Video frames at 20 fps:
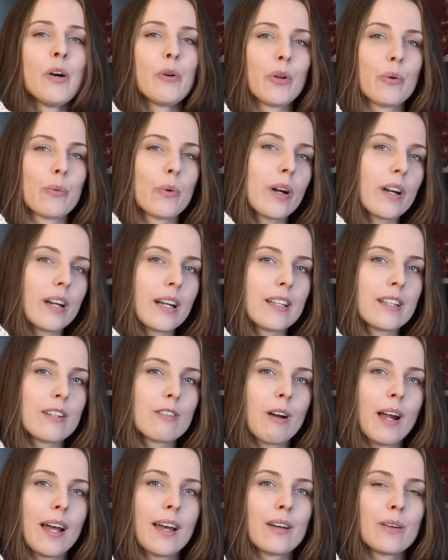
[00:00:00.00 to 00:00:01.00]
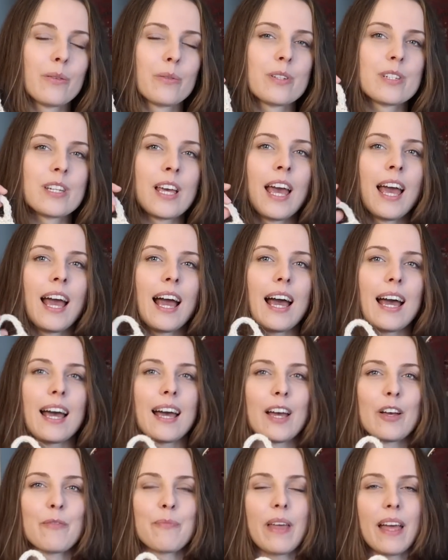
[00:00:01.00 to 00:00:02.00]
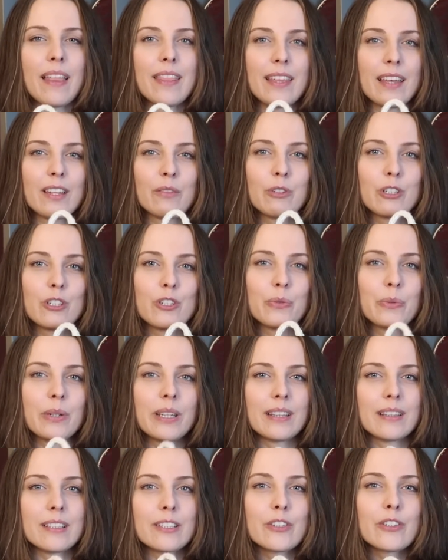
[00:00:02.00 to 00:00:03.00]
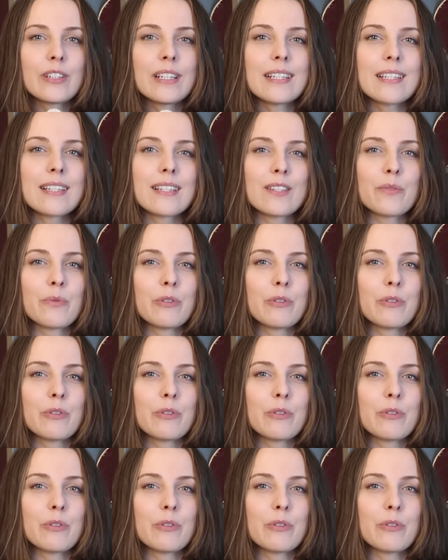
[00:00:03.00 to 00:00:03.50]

We're working around um, and then we're doing the creases.